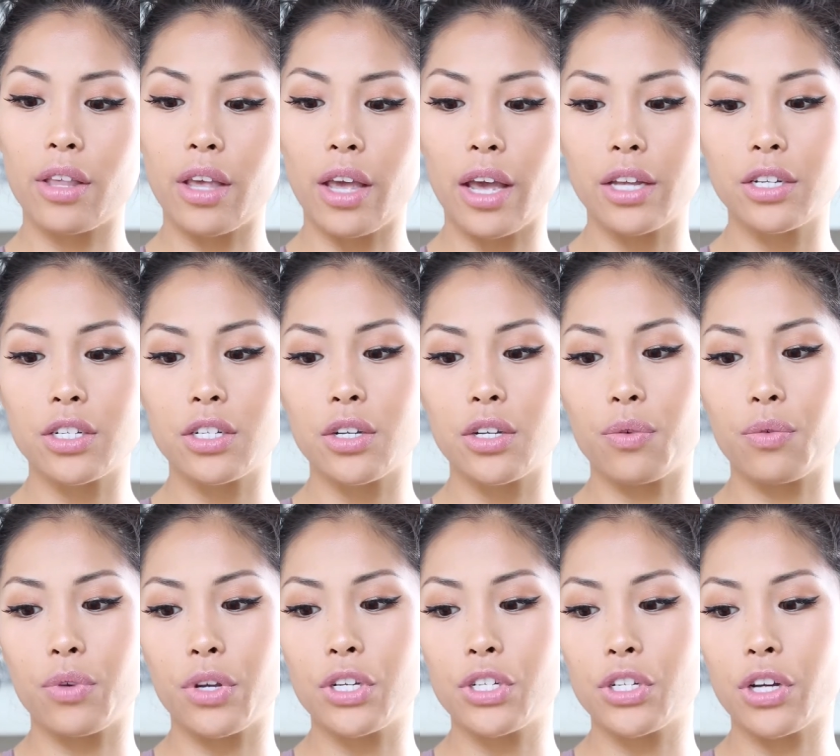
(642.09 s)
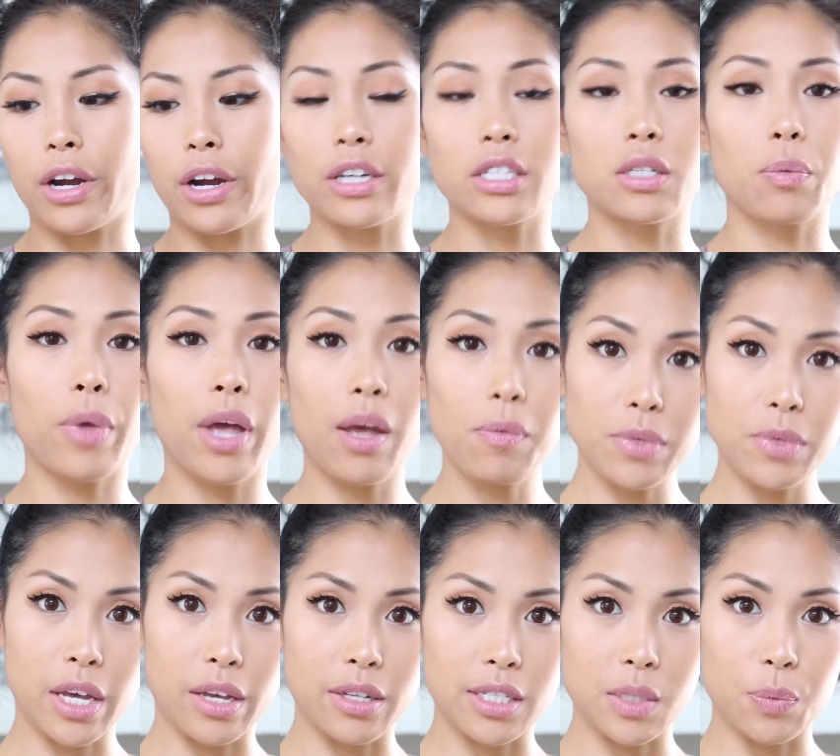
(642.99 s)
the HD Recharge
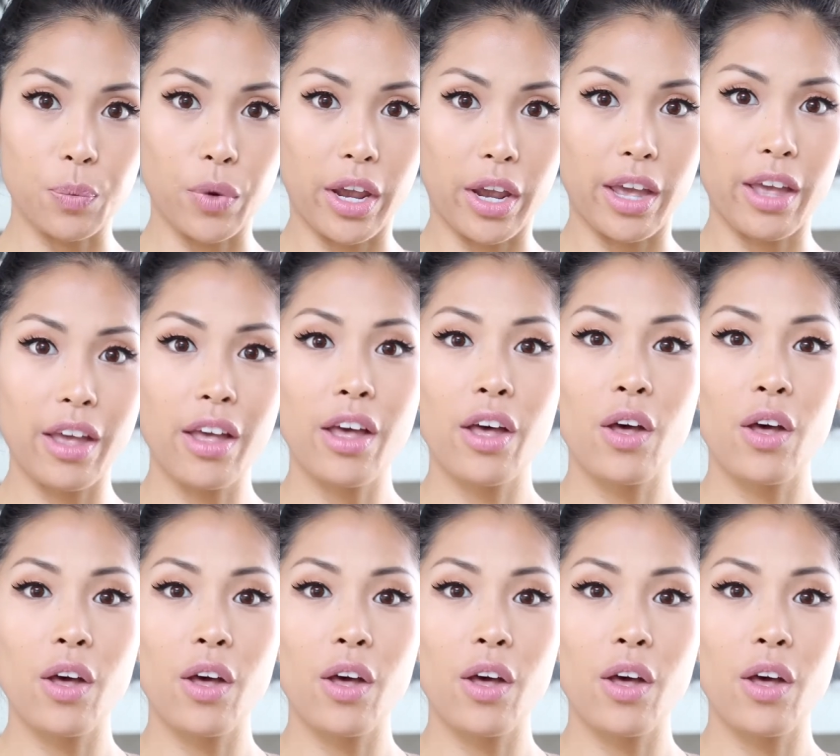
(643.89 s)
Peptide Spray,